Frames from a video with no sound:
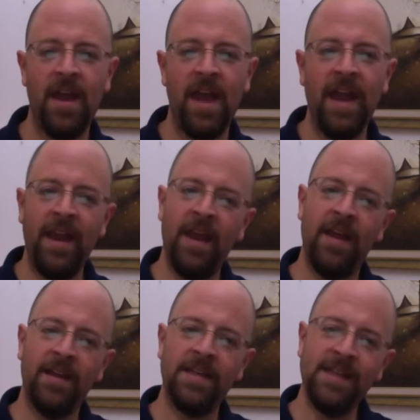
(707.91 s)
And
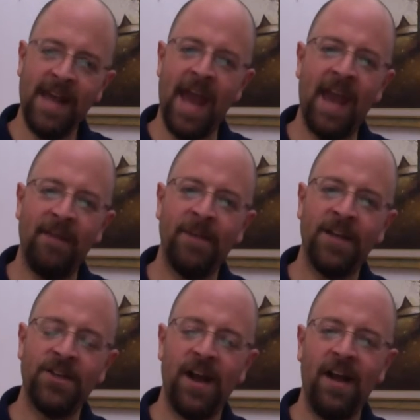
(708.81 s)
today, my
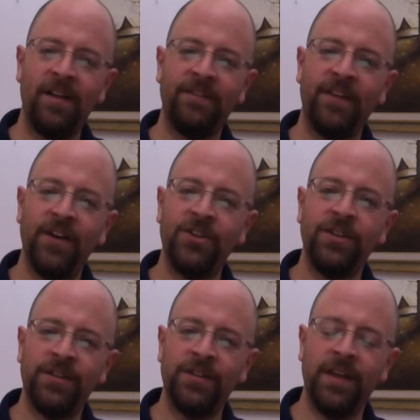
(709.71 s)
child
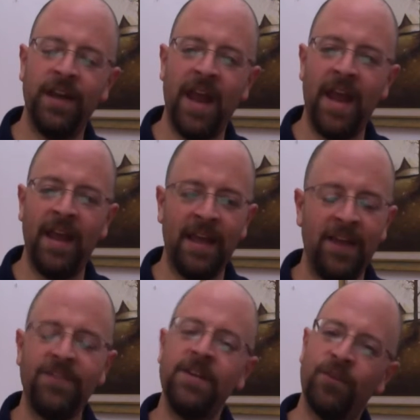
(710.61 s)
functions in a
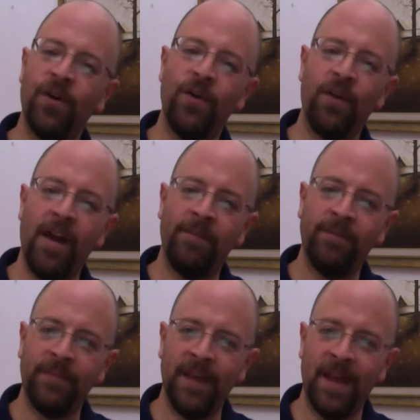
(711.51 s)
gifted program.
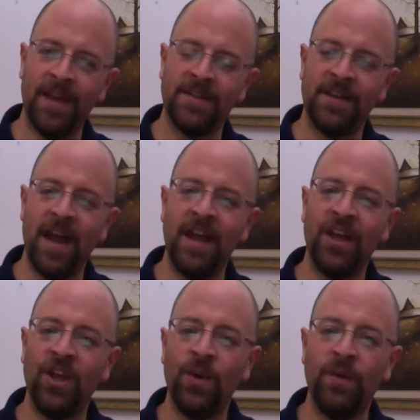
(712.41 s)
He has an
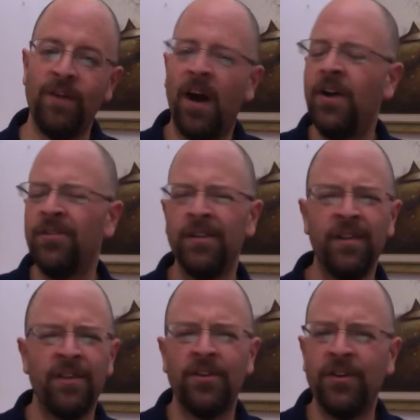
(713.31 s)
IQ of
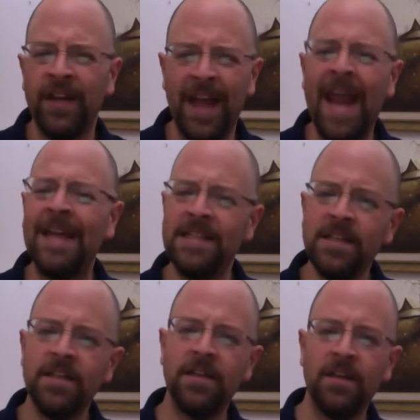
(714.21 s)
138.
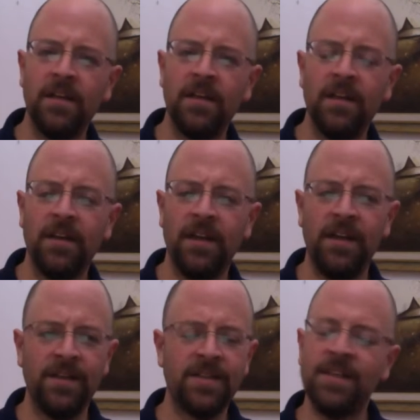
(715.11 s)

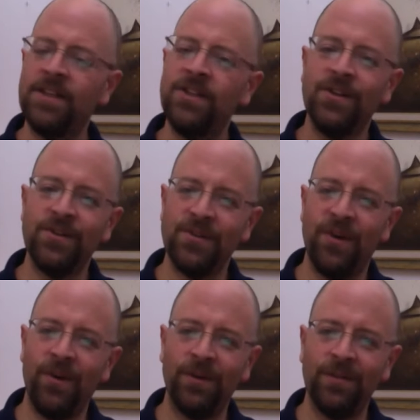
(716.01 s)
He is 6 years
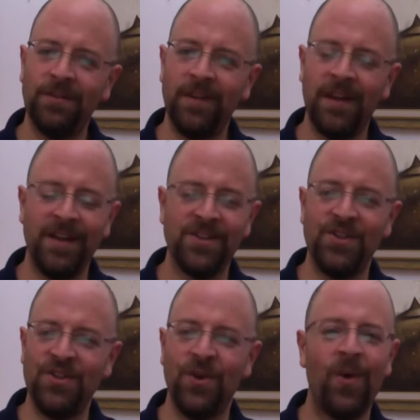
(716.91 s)
old, and he's a
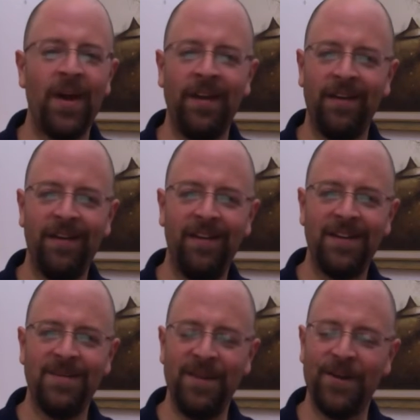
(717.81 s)
joy
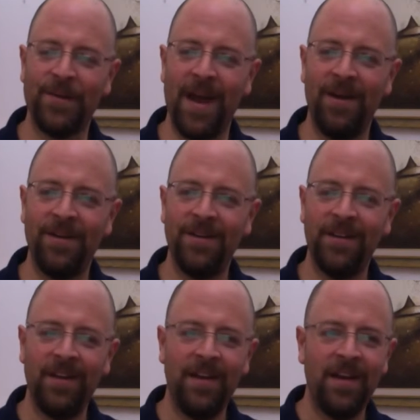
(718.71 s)
to be around.
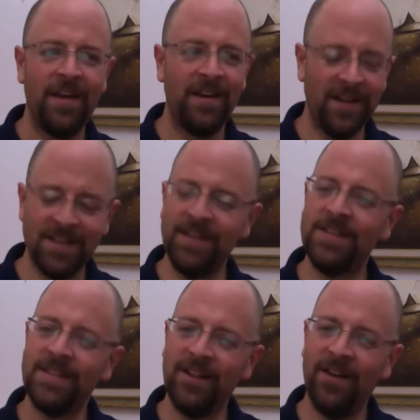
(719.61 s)
Does he
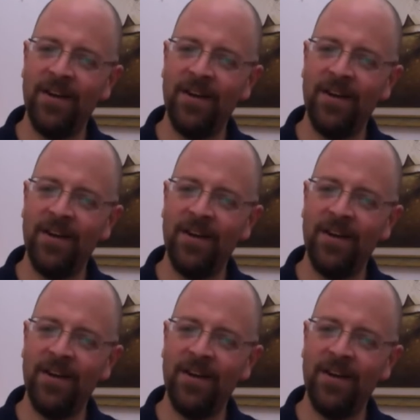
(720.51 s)
still